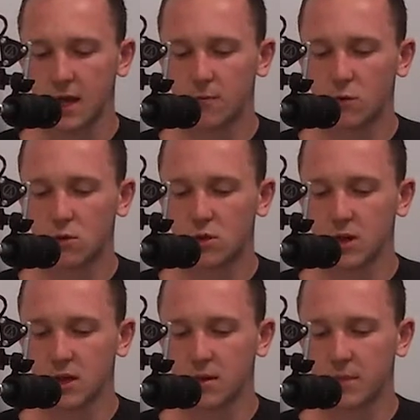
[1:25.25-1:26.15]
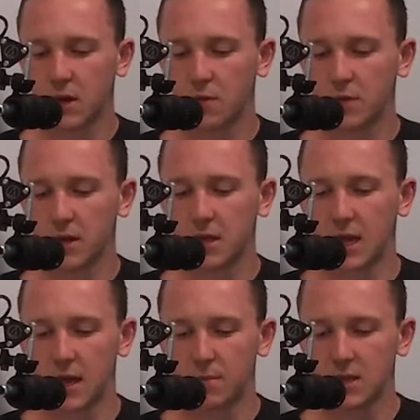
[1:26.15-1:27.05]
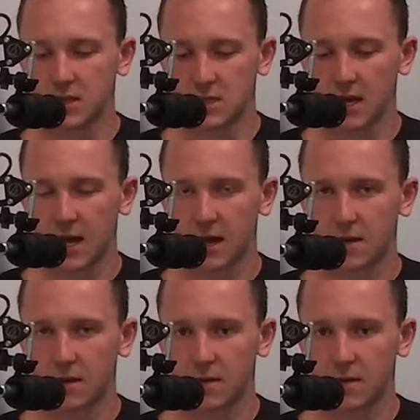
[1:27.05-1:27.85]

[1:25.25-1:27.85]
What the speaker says: If you think about the gaming stack,